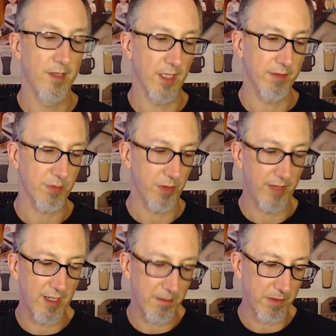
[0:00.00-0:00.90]
If it's more than
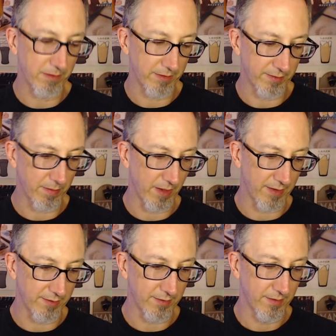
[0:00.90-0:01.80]
that, I'd be really
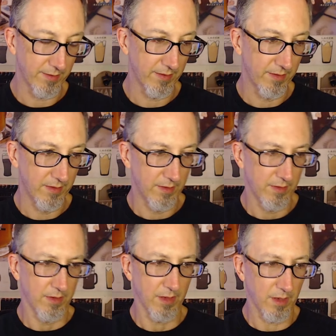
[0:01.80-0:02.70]
surprised.
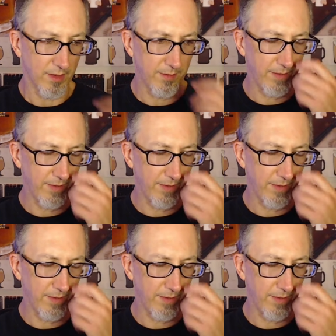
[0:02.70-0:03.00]
Um,